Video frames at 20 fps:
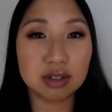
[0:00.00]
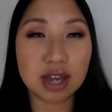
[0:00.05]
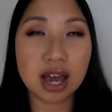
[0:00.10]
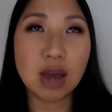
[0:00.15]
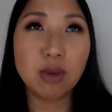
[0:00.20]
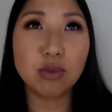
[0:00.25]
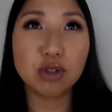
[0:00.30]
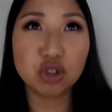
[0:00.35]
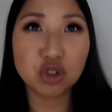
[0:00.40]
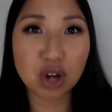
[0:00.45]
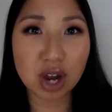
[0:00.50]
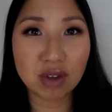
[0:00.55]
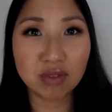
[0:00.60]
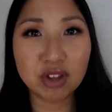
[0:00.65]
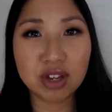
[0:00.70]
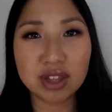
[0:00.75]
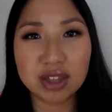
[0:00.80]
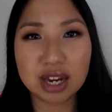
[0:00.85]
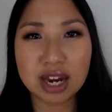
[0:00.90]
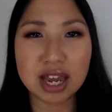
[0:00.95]
I was
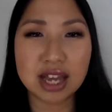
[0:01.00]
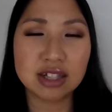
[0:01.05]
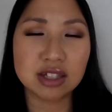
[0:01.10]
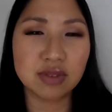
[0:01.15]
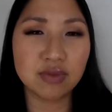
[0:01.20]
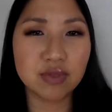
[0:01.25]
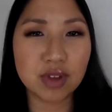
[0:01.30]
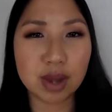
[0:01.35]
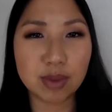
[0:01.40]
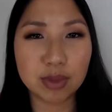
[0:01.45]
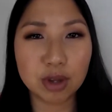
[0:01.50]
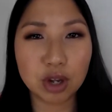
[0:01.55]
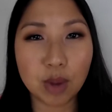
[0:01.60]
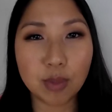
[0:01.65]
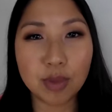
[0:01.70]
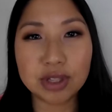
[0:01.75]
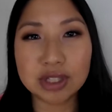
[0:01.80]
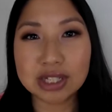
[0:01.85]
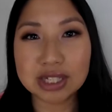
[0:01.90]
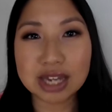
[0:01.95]
traveling and then I had some family
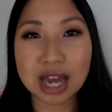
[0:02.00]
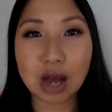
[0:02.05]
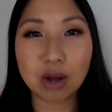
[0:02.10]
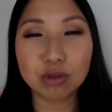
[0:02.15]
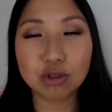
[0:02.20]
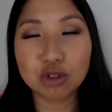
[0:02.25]
into town